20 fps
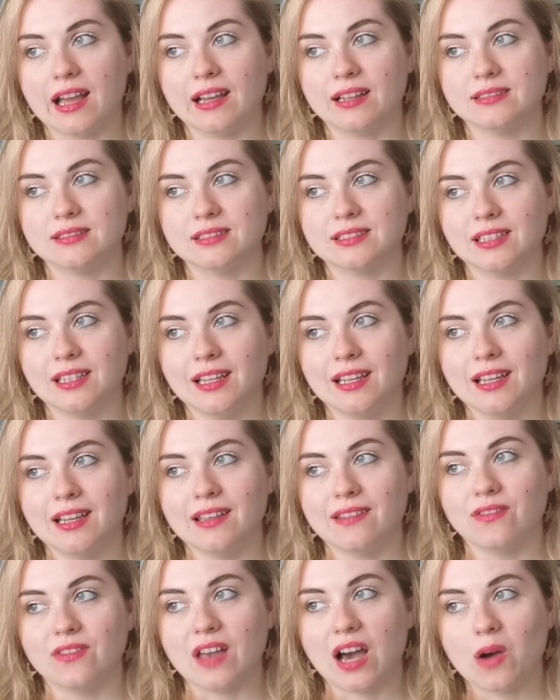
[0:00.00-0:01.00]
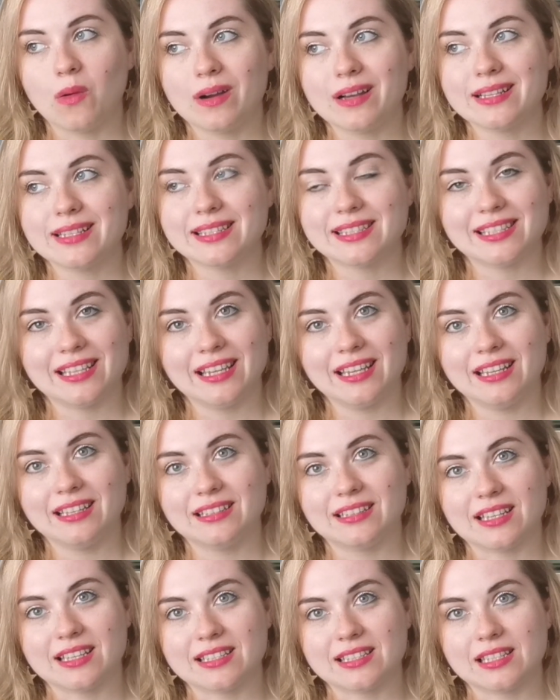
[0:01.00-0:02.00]
And now I see
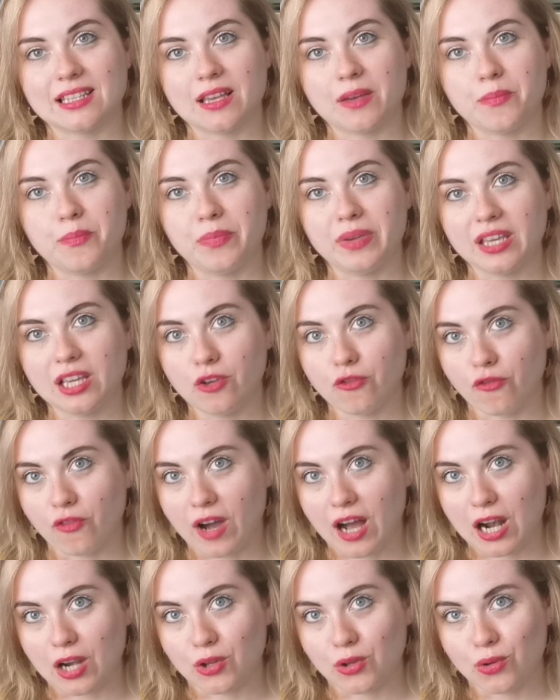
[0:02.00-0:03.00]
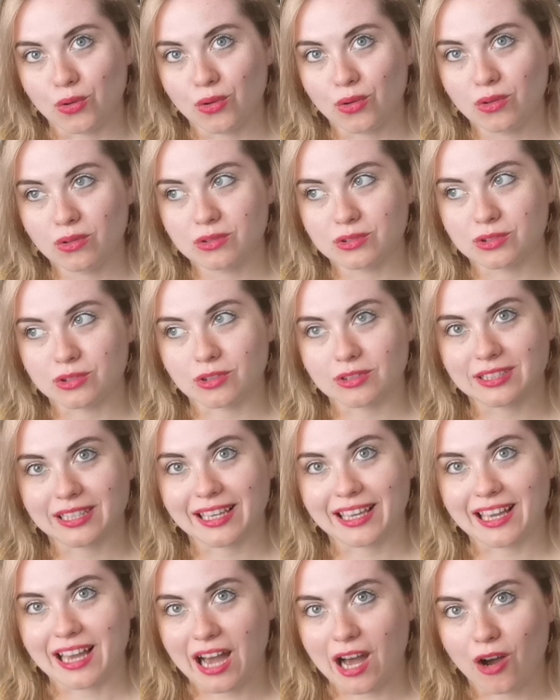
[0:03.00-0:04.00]
it as a big value,
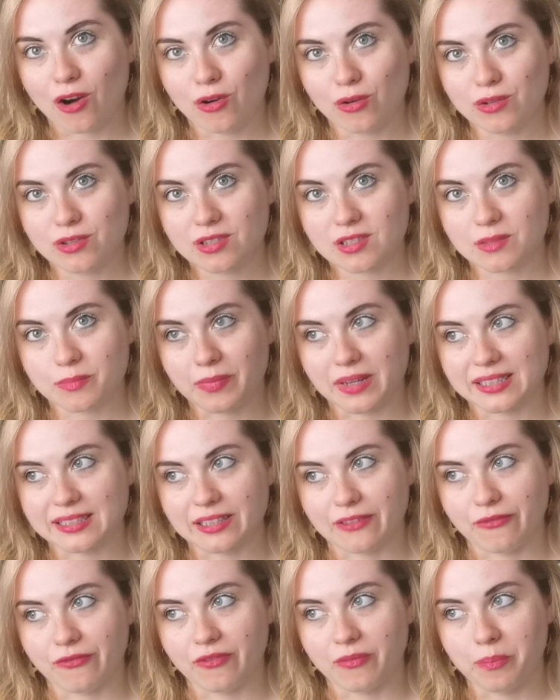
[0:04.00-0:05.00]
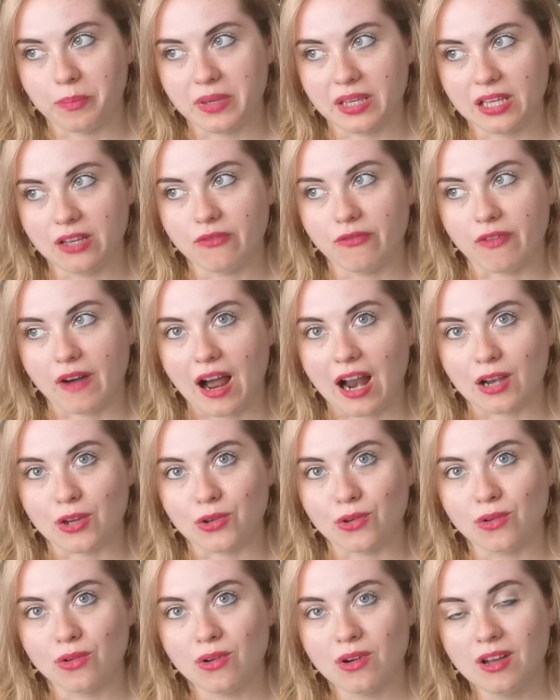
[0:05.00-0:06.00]
not a chaos, but a big
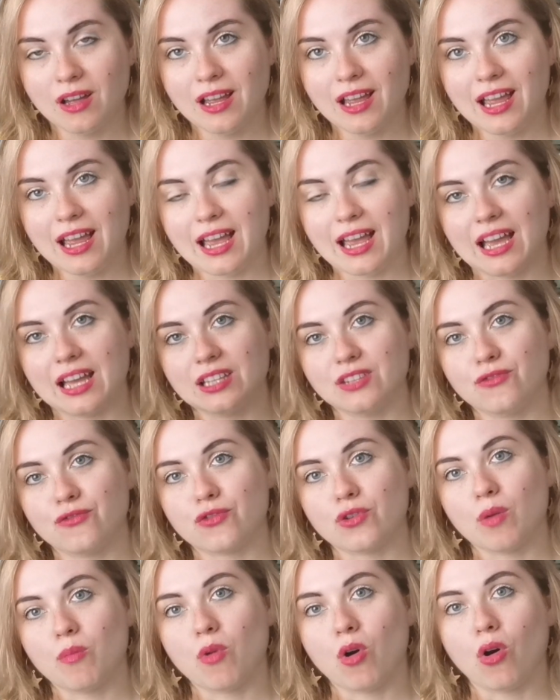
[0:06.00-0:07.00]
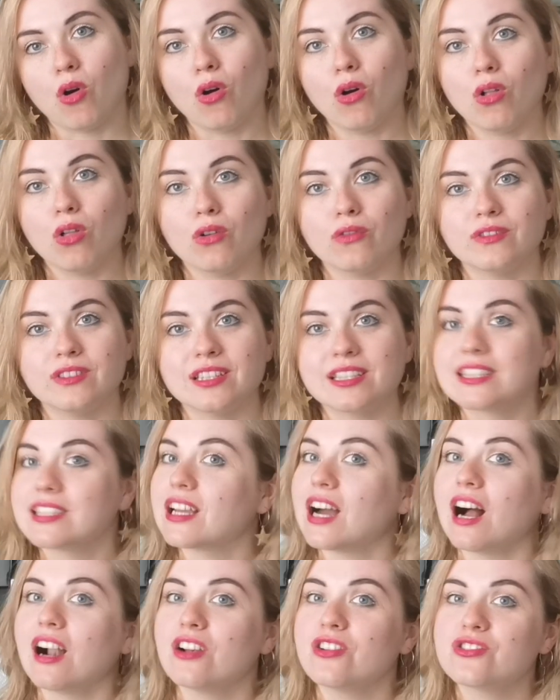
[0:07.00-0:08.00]
value. And from all of
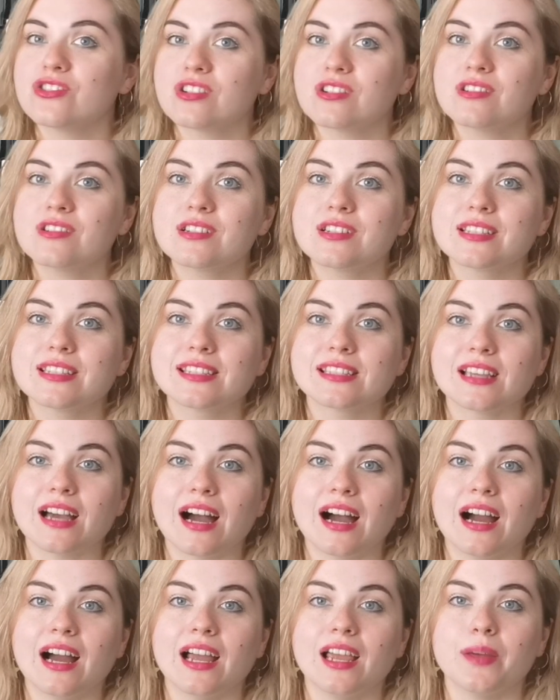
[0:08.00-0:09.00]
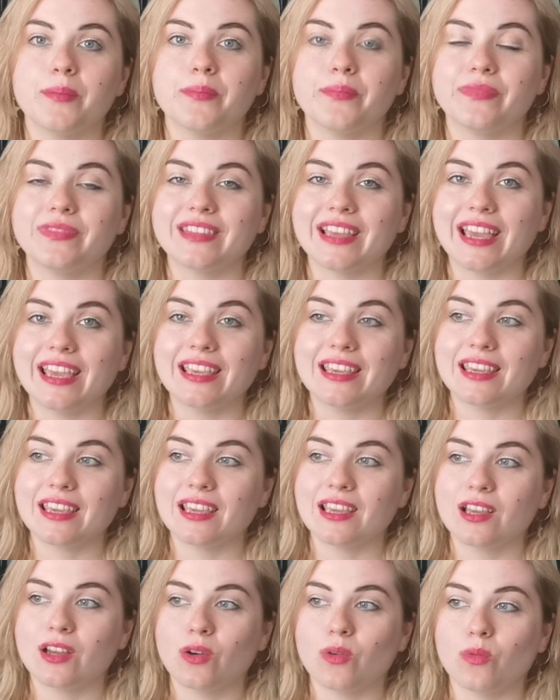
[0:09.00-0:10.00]
these cultures, I'm
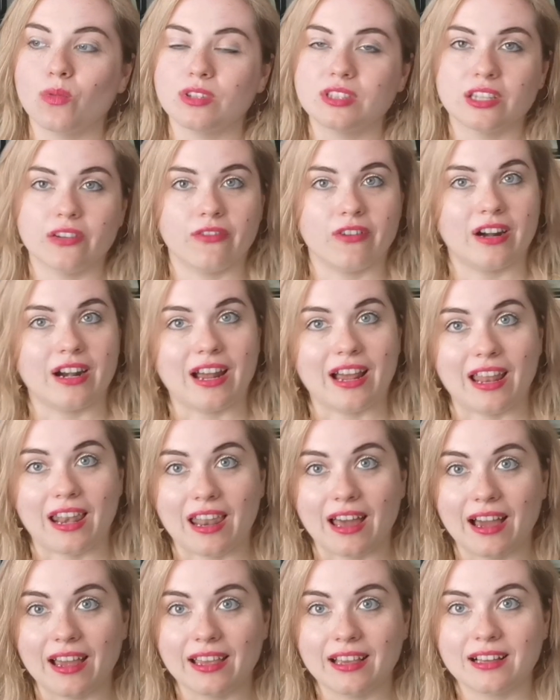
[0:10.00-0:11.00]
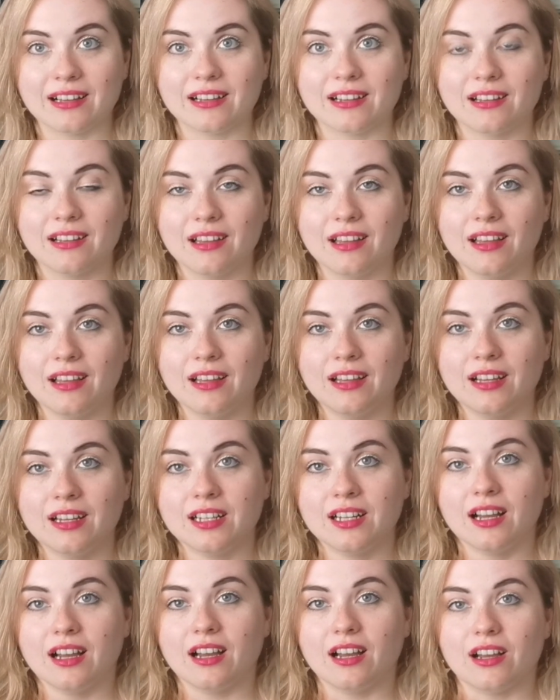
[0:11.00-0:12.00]
taking whatever I
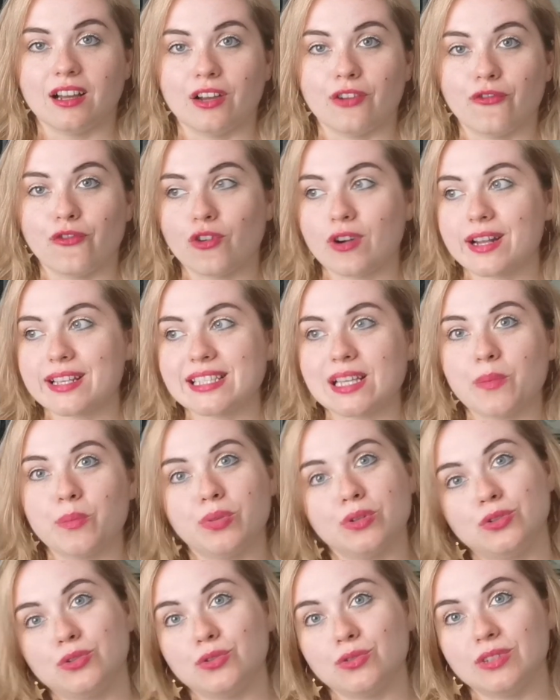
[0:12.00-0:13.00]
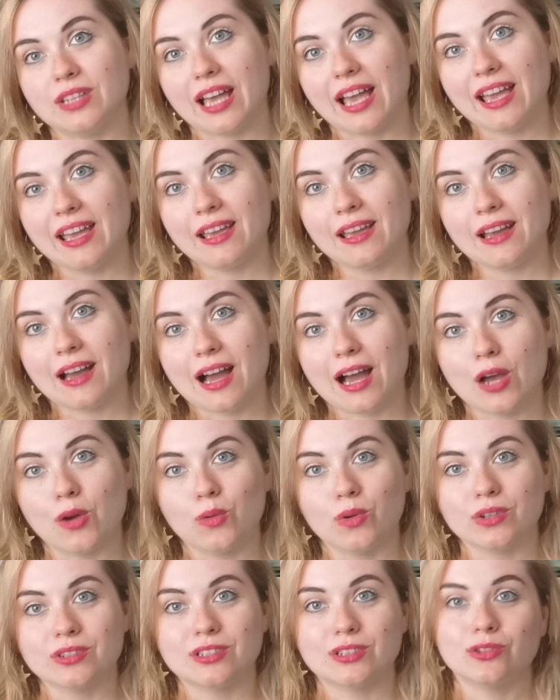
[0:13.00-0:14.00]
like. For example, today I
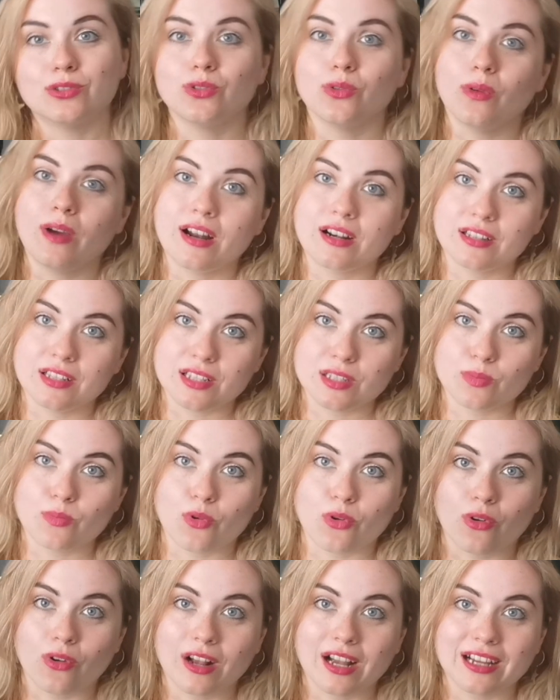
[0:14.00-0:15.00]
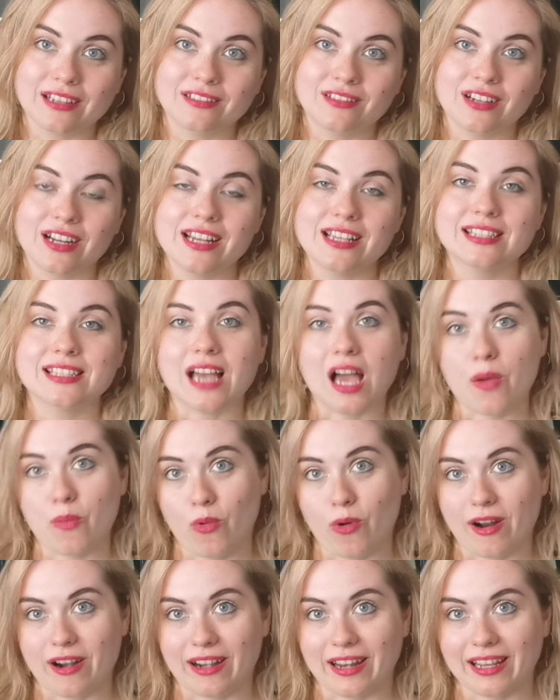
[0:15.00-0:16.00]
wanted to wear this Moroccan dress,
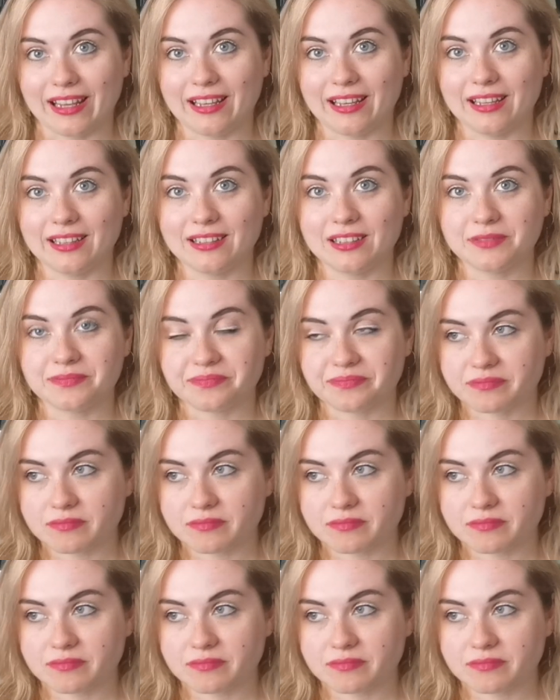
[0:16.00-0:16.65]
I'm wearing it.